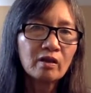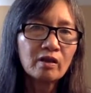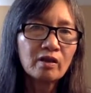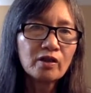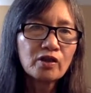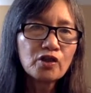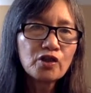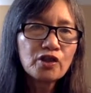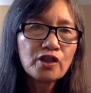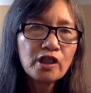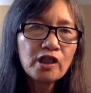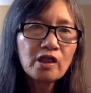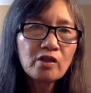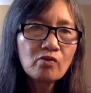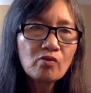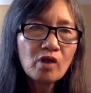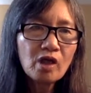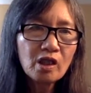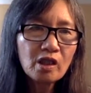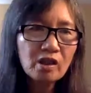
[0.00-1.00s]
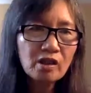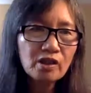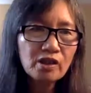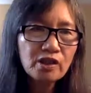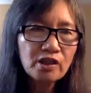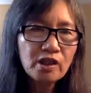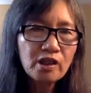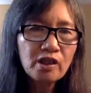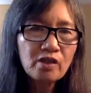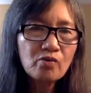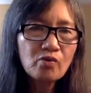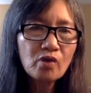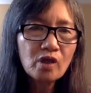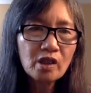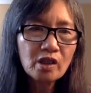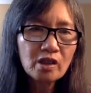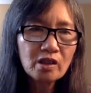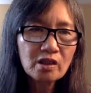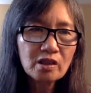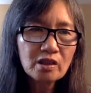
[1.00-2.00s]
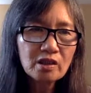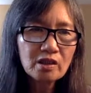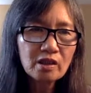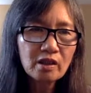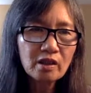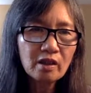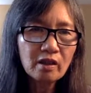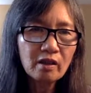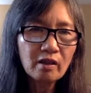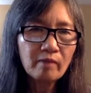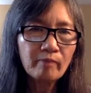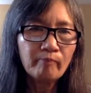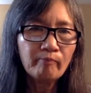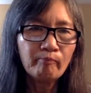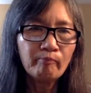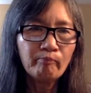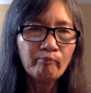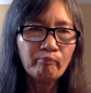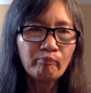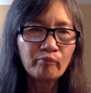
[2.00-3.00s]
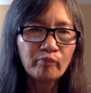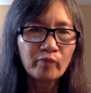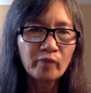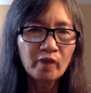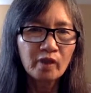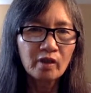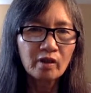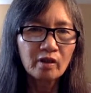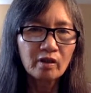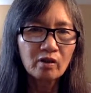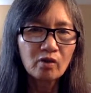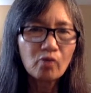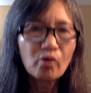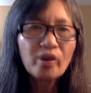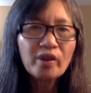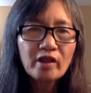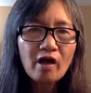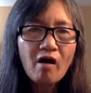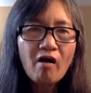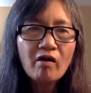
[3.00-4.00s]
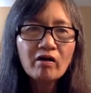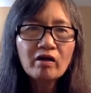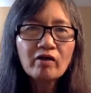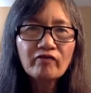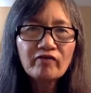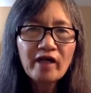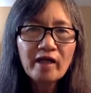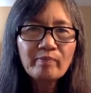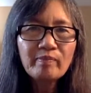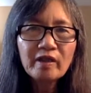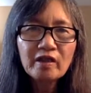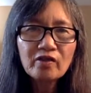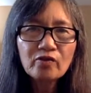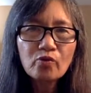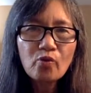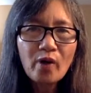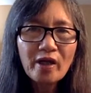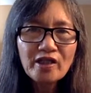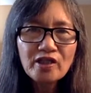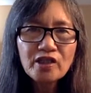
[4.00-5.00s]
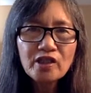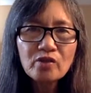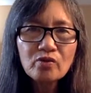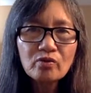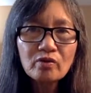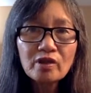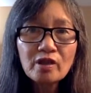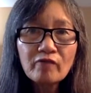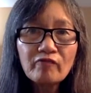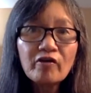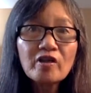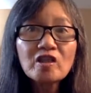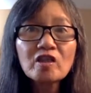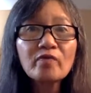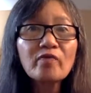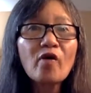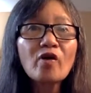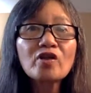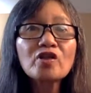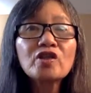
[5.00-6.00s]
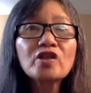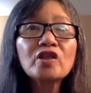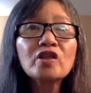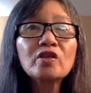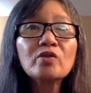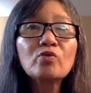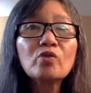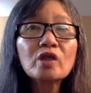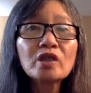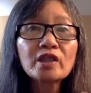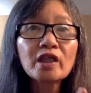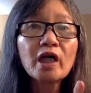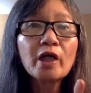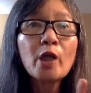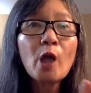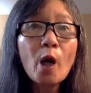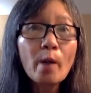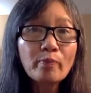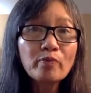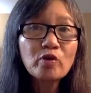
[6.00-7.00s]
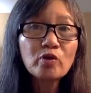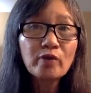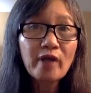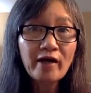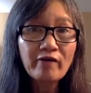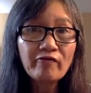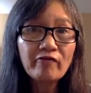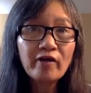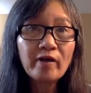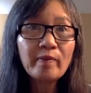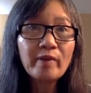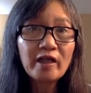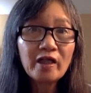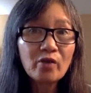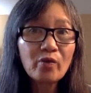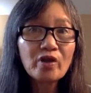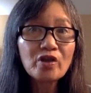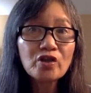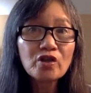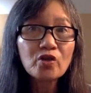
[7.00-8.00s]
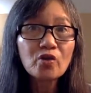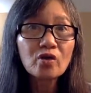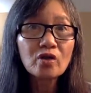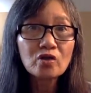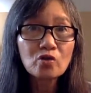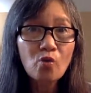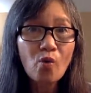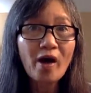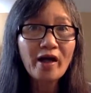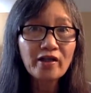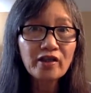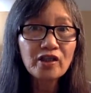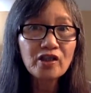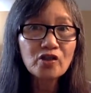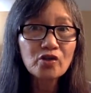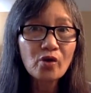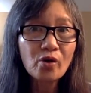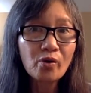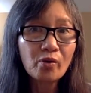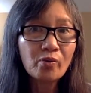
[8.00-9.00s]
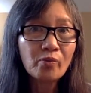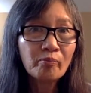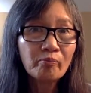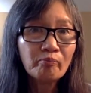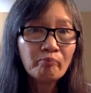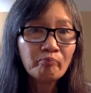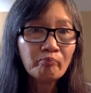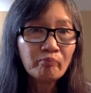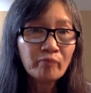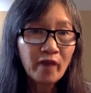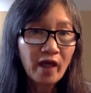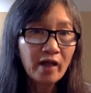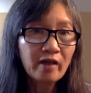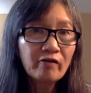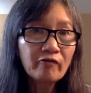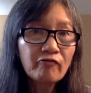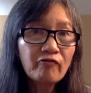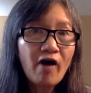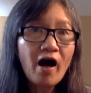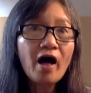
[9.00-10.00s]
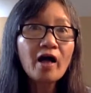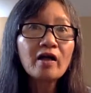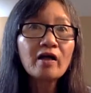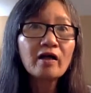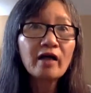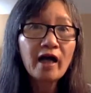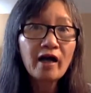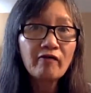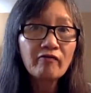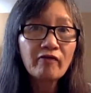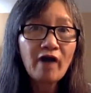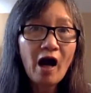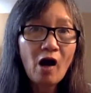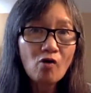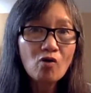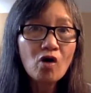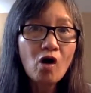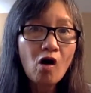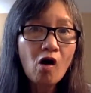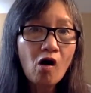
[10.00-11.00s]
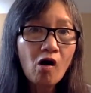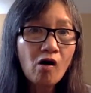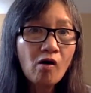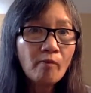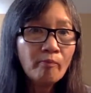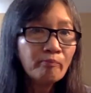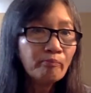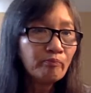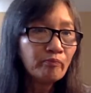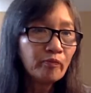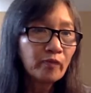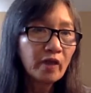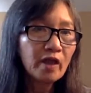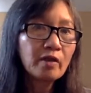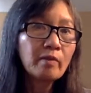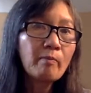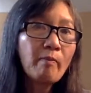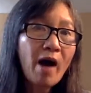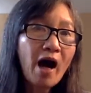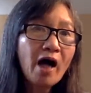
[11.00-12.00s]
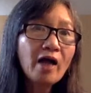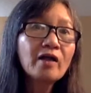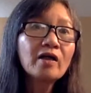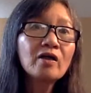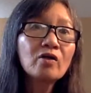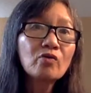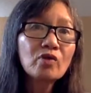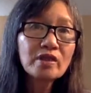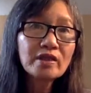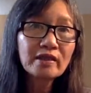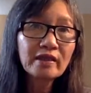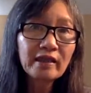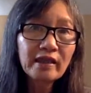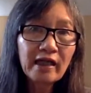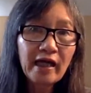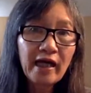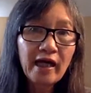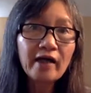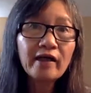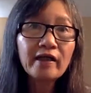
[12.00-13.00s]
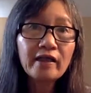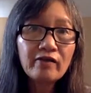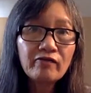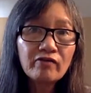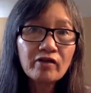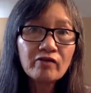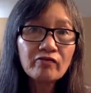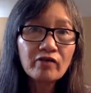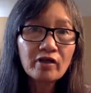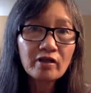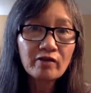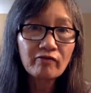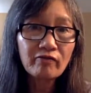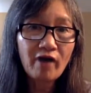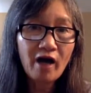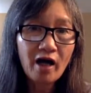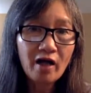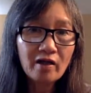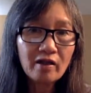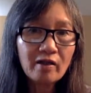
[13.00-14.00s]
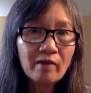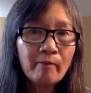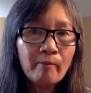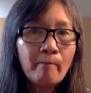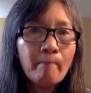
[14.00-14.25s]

She was with all of that because when first of all, she was adopted to that family when she was 1 year old. And the father had alcohol. The mother was a caregiver for the father.